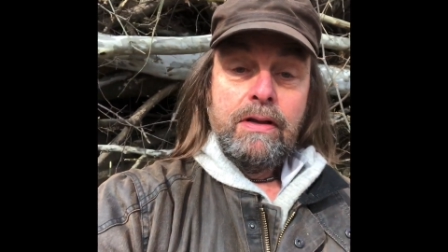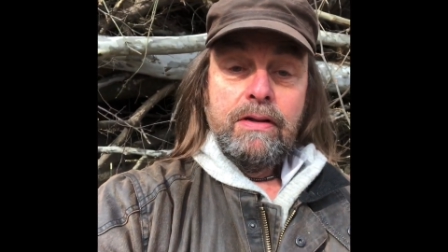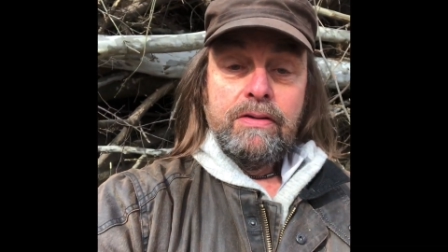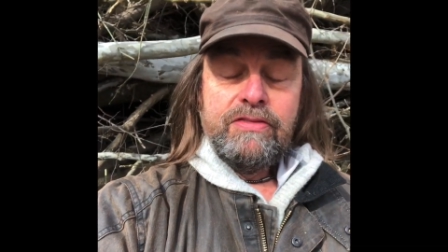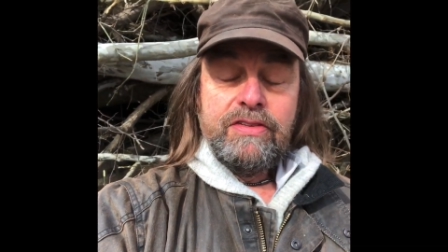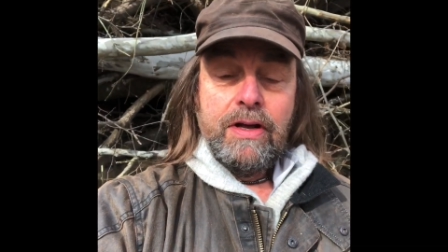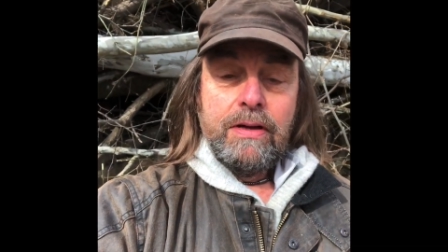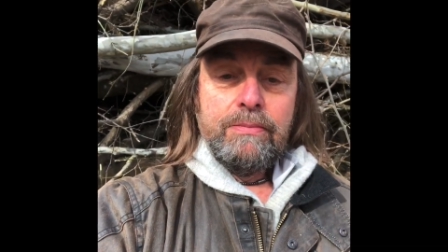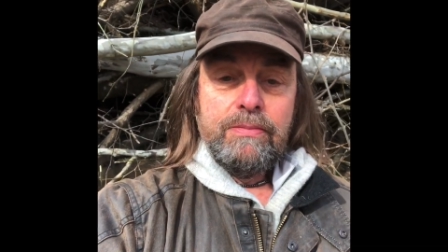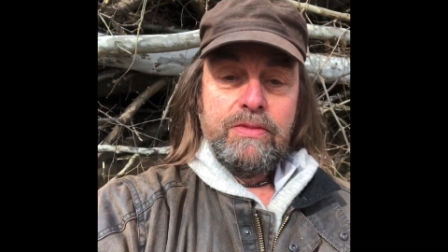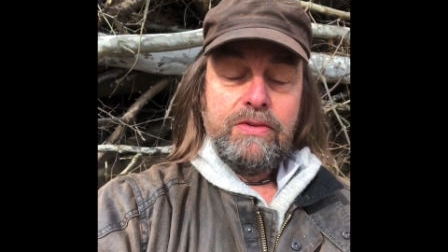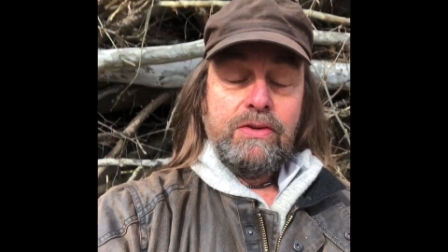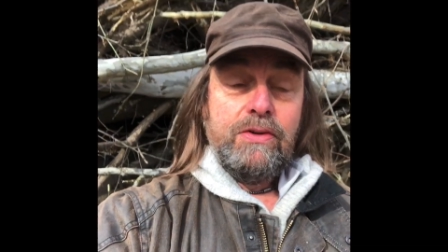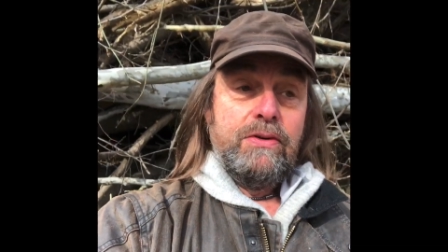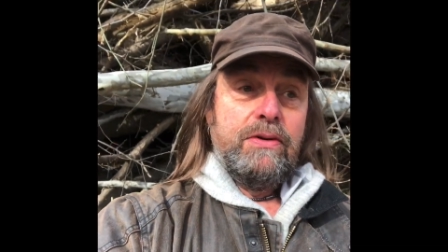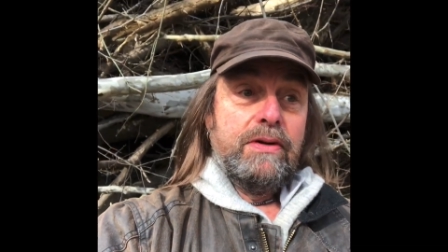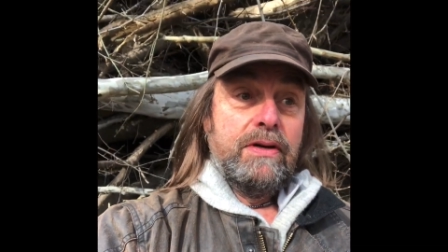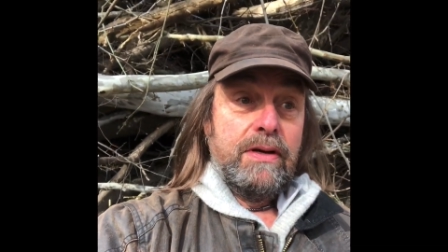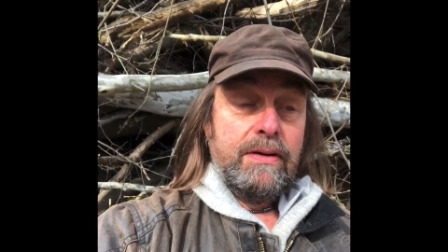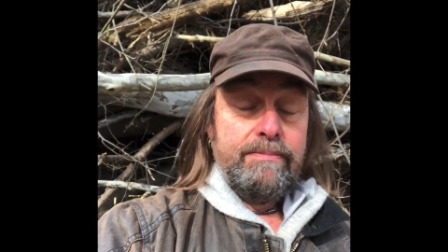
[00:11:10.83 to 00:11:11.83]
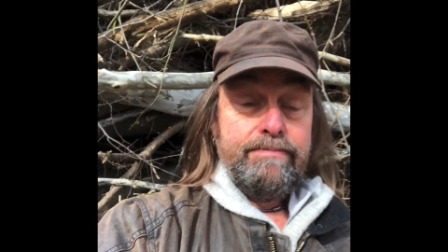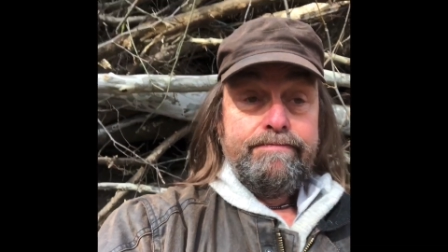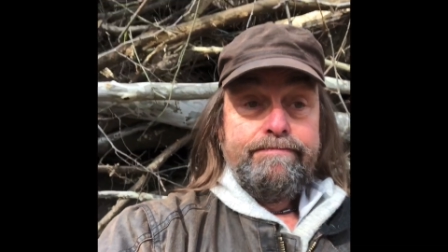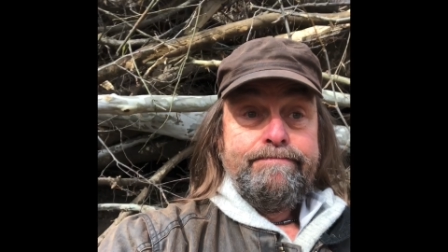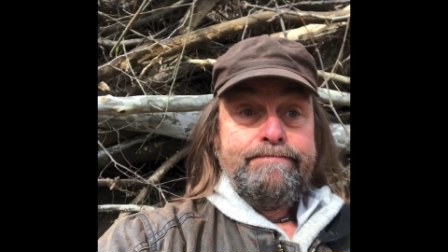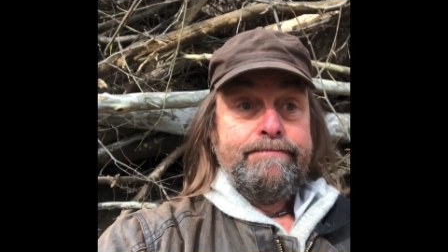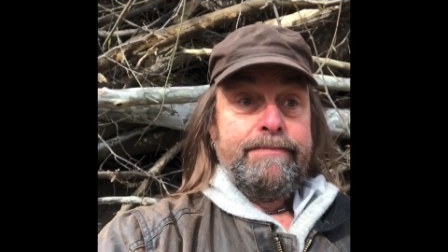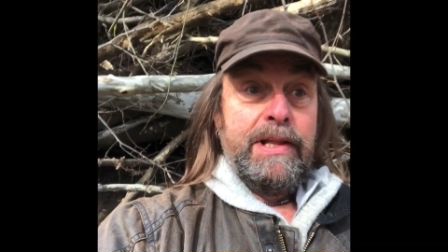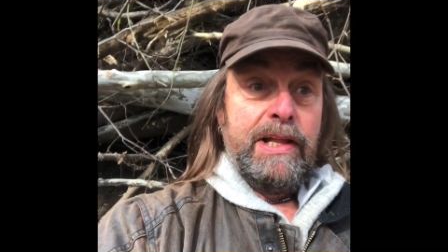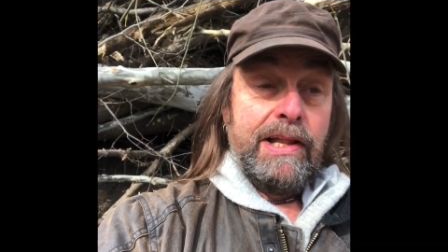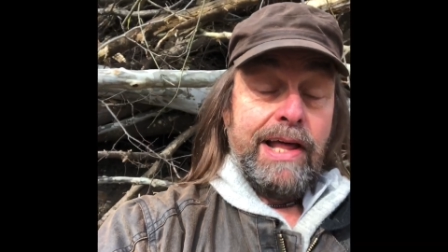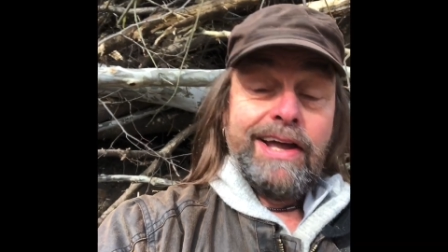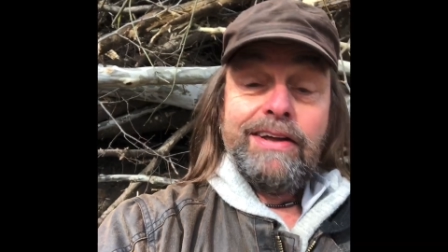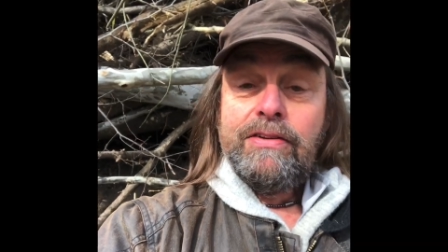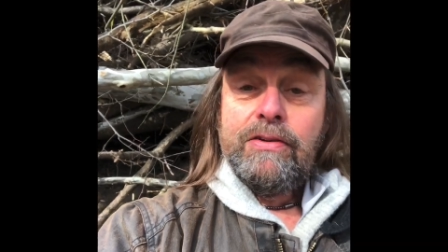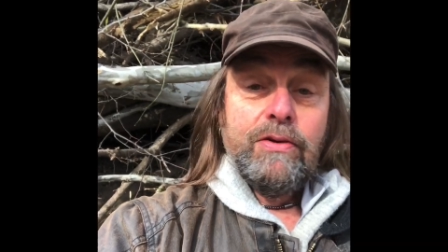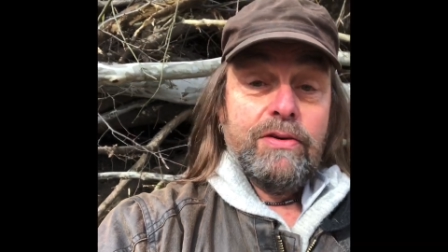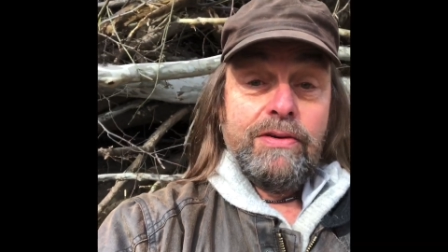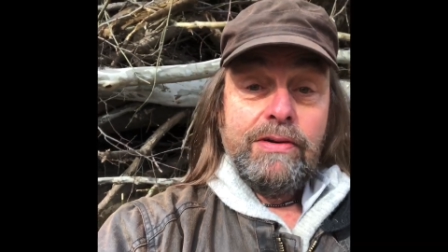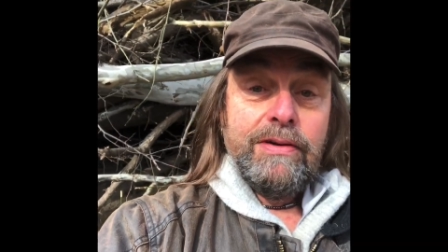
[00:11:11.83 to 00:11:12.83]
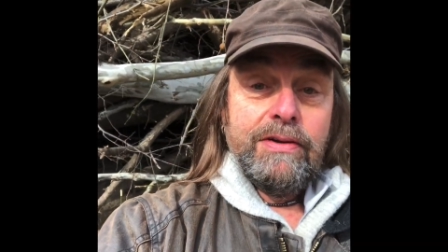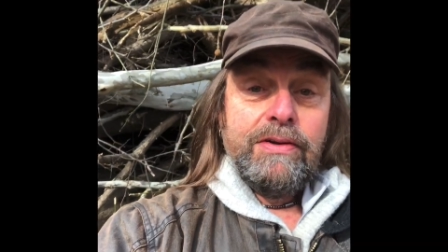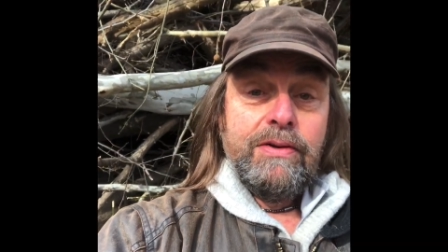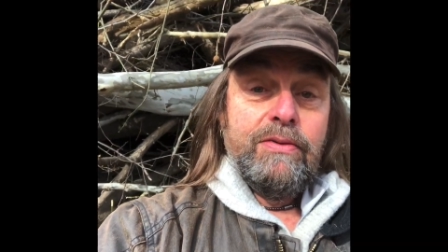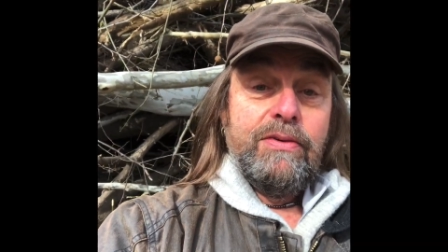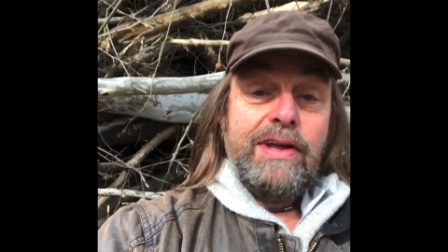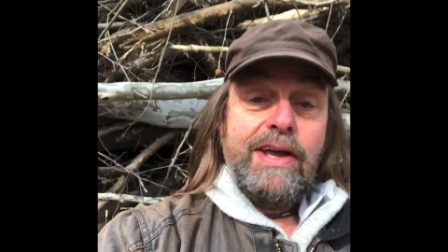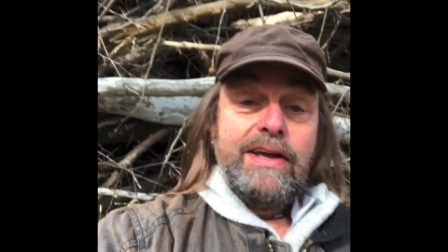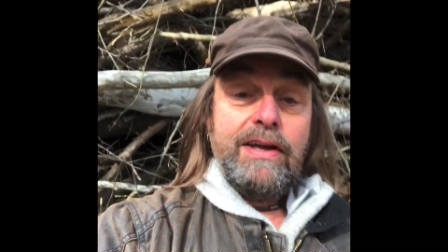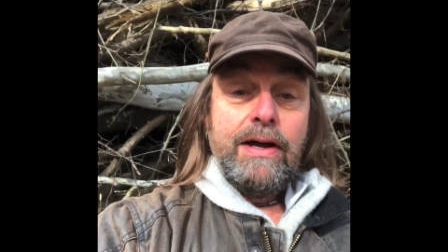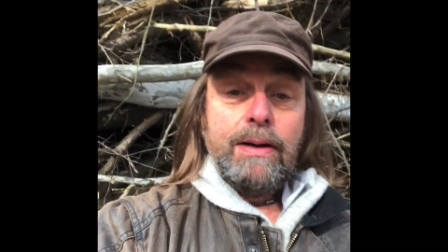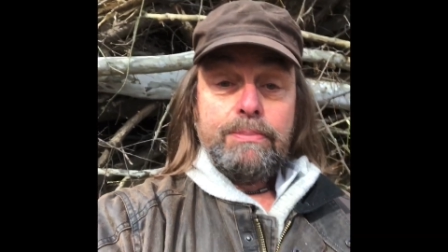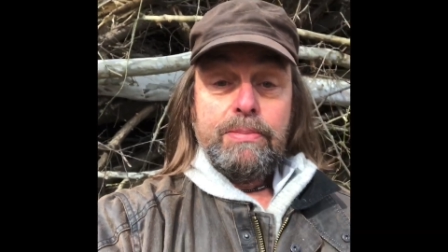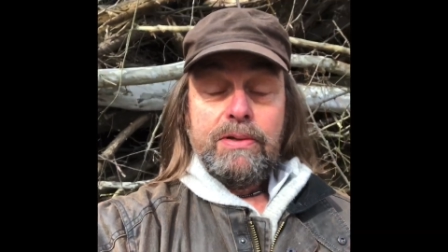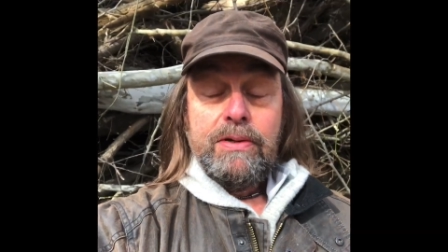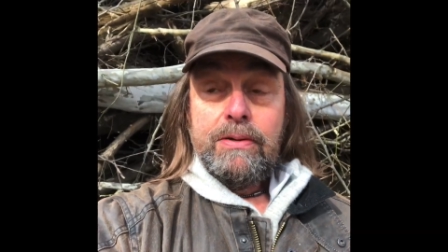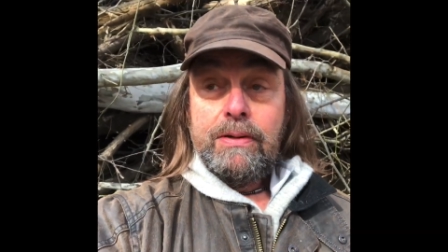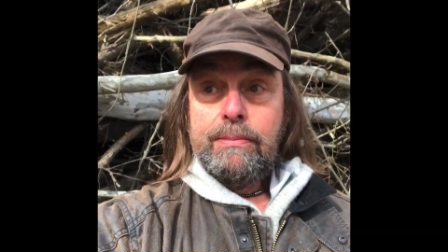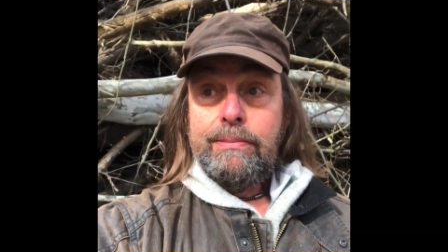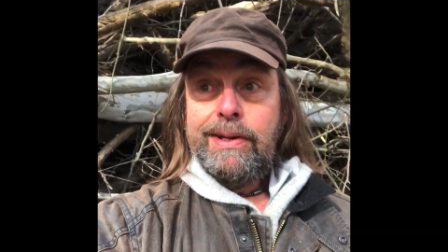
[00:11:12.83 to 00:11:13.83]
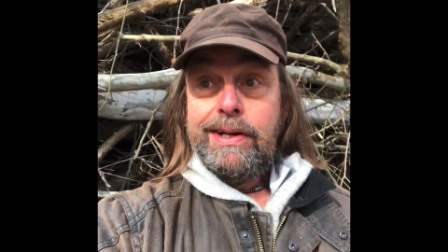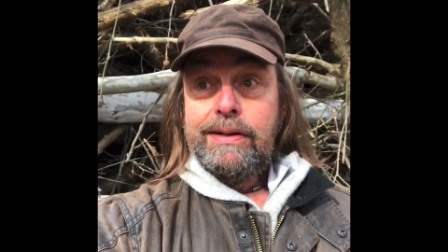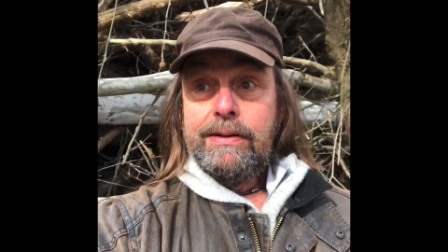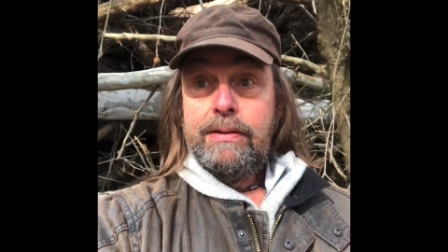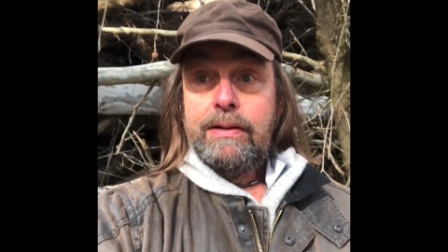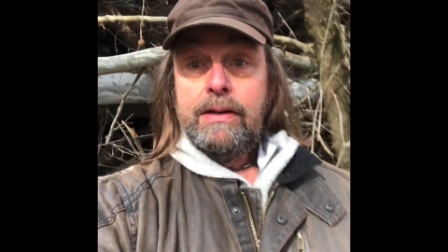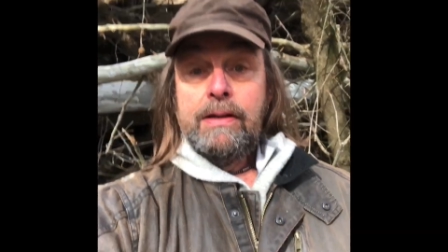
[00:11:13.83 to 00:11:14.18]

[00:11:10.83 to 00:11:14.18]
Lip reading: something to lighten your day up a little bit.